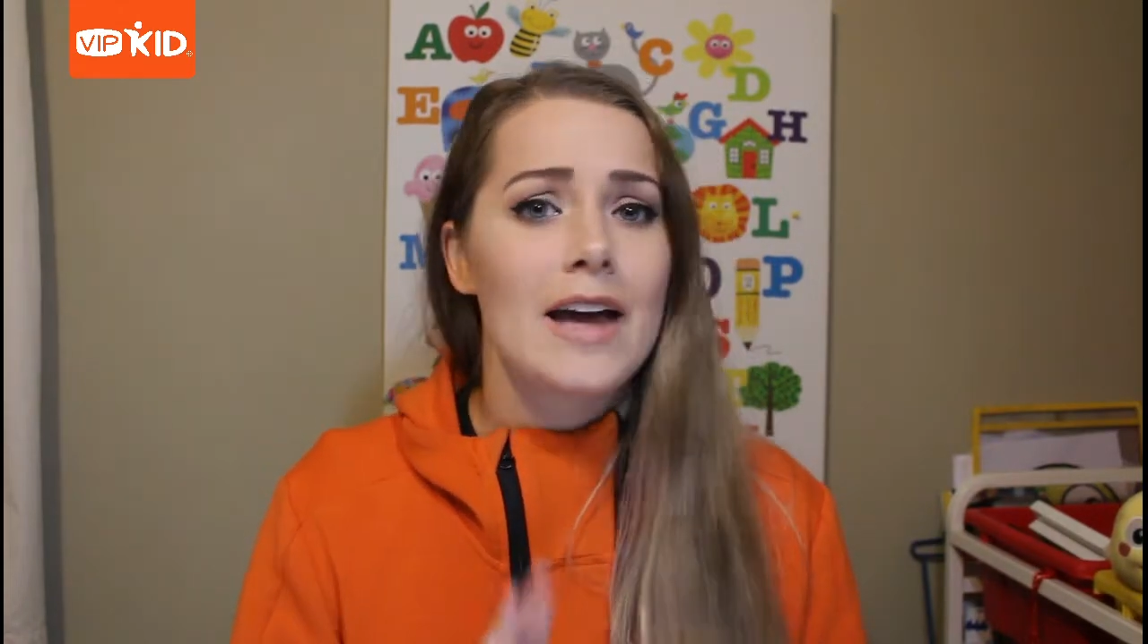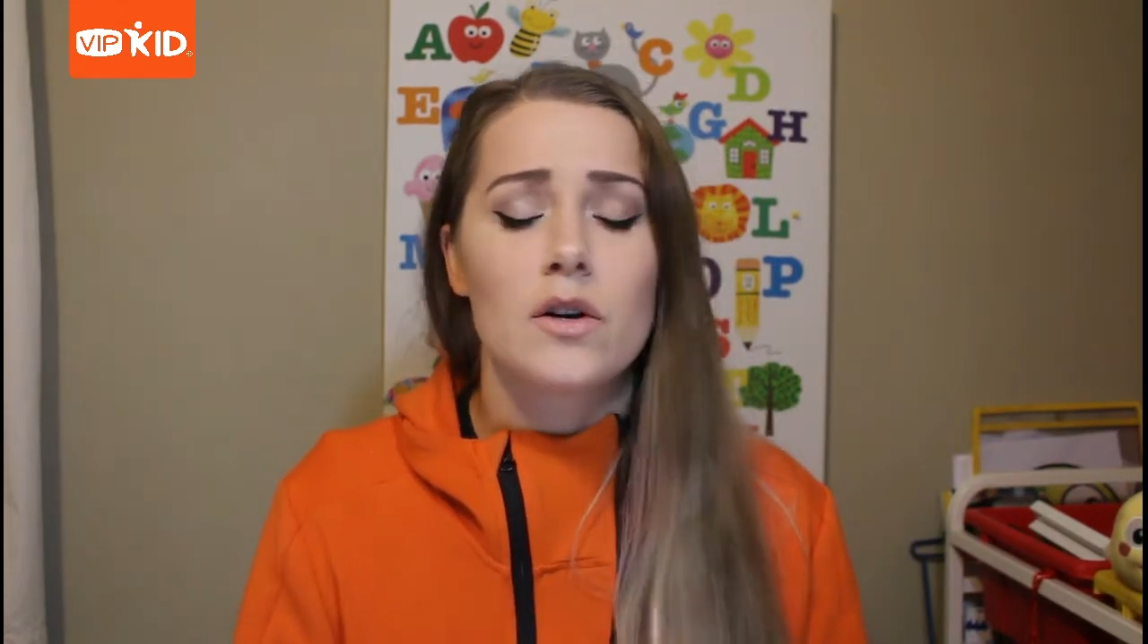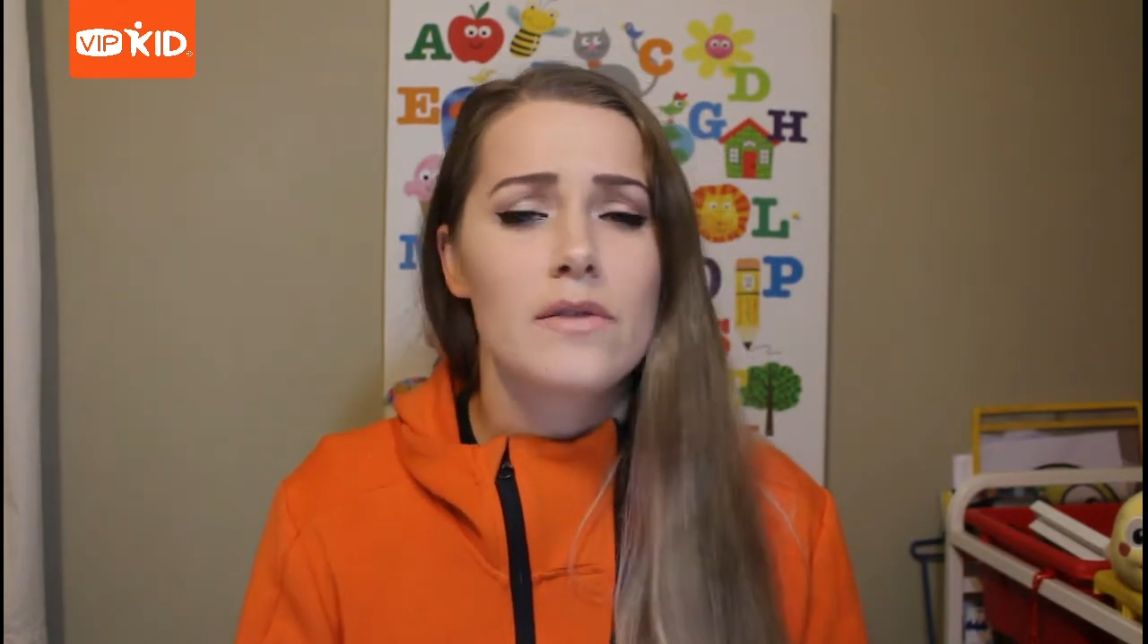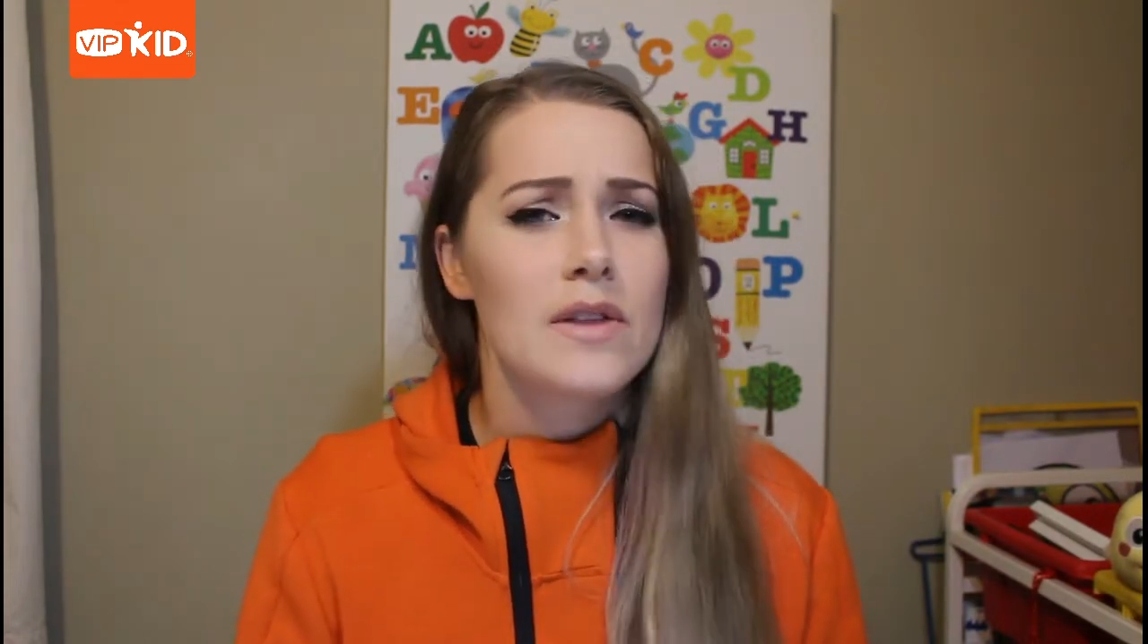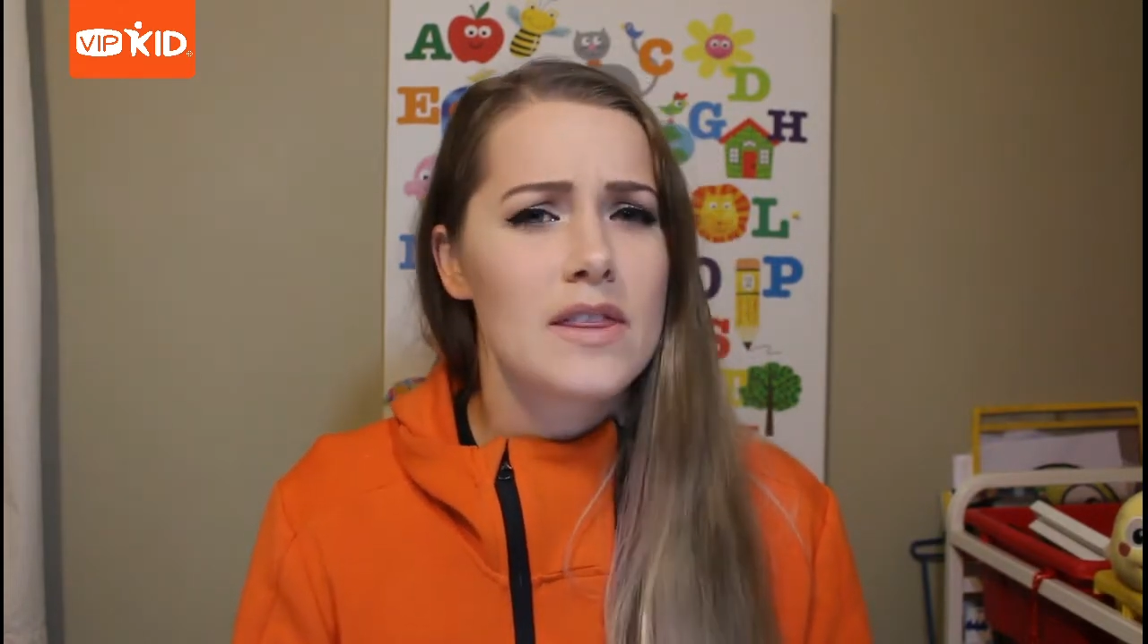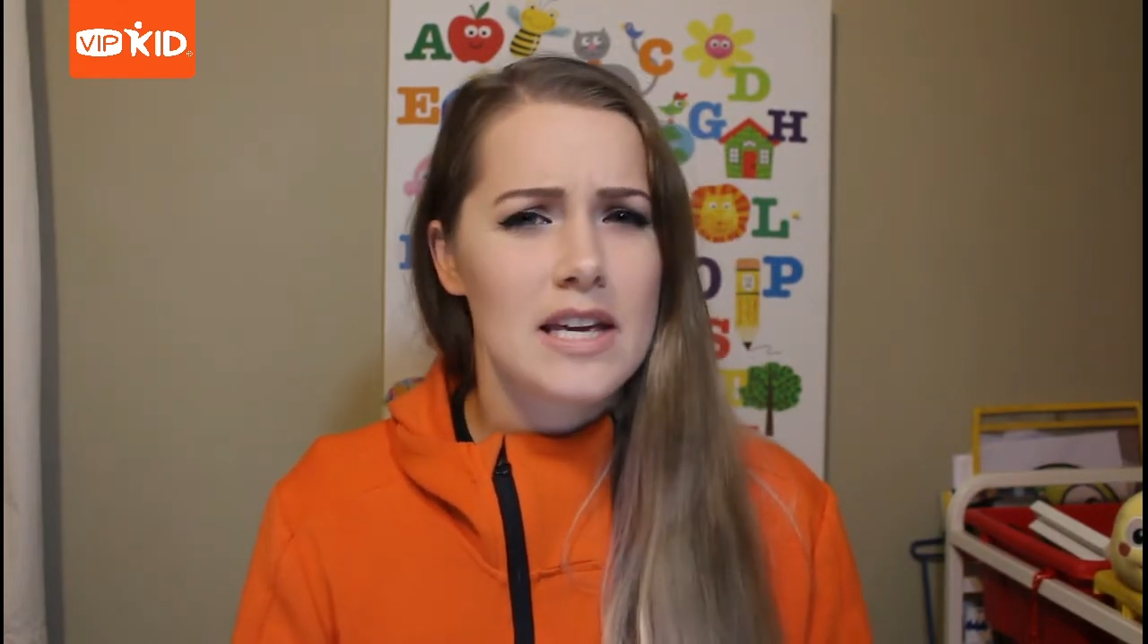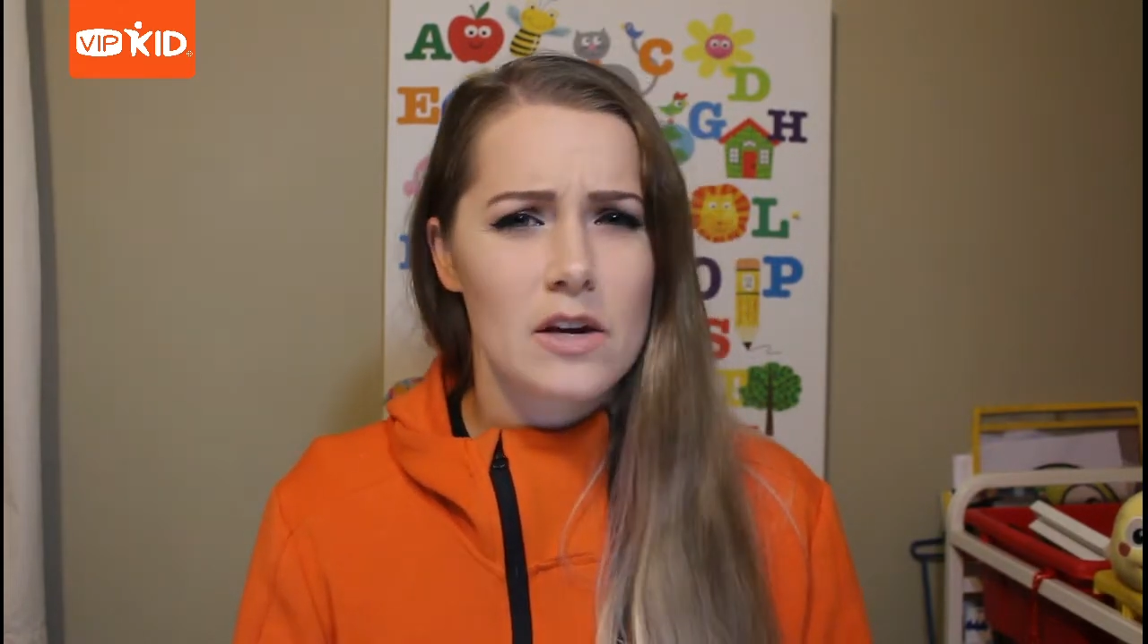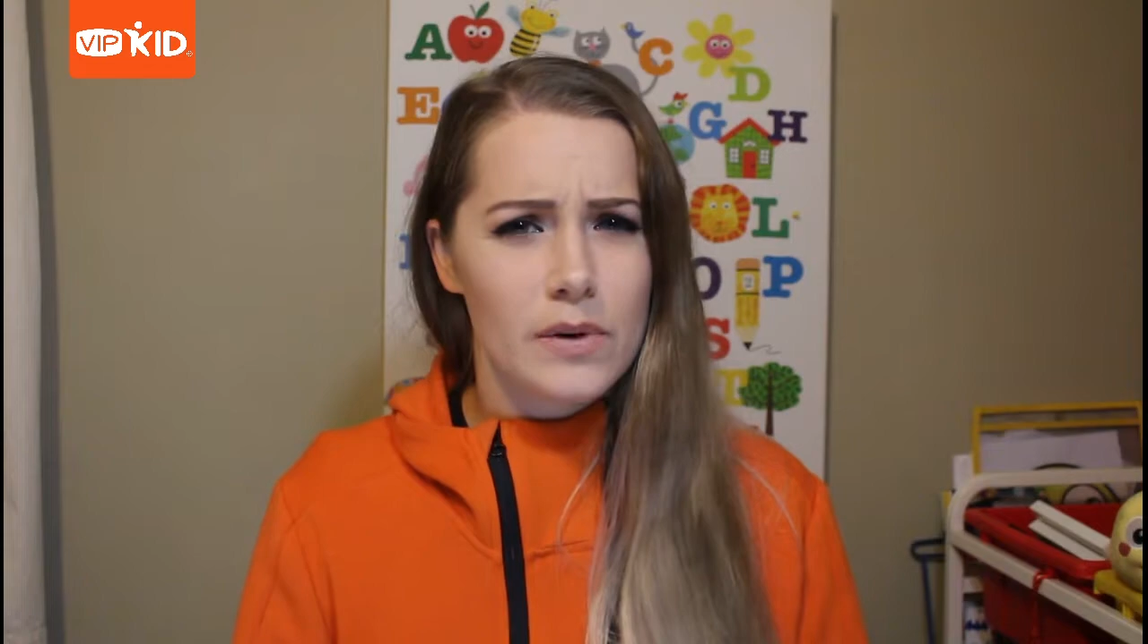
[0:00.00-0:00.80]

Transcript: I don't even think he